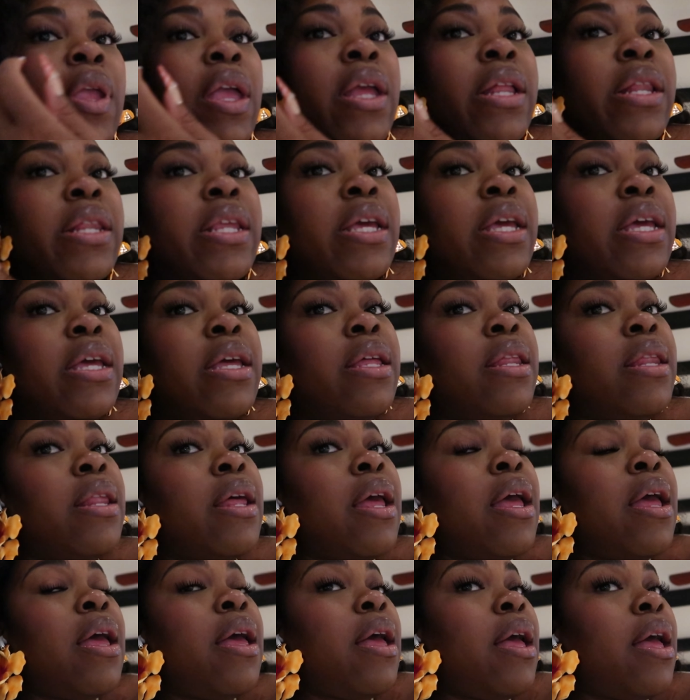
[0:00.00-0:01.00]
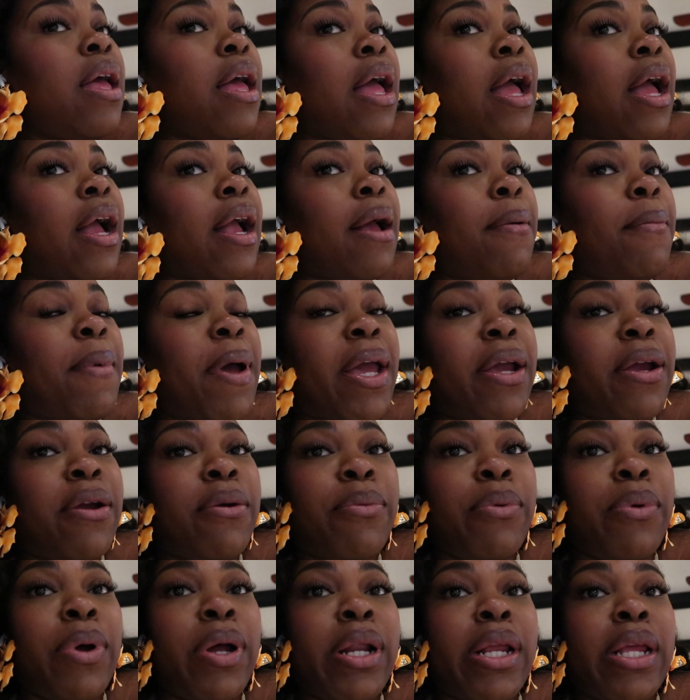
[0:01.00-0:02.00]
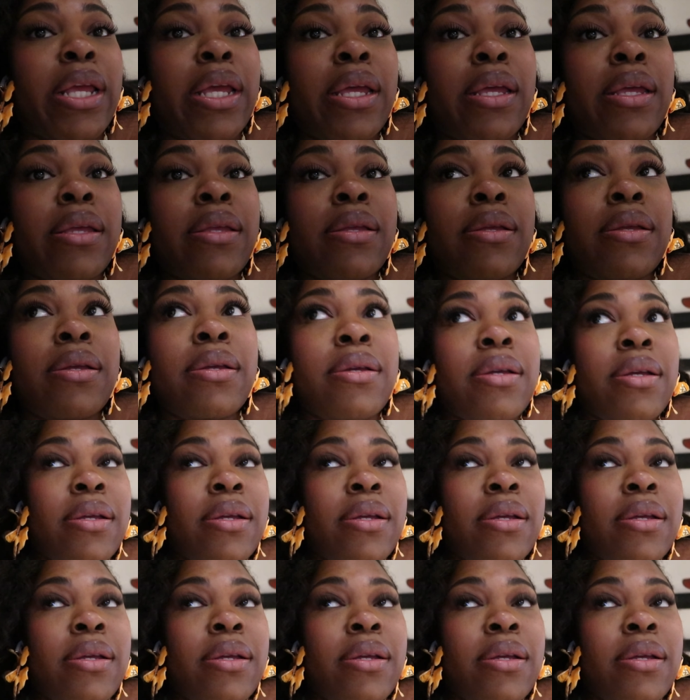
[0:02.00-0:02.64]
And then I got my AirPod in.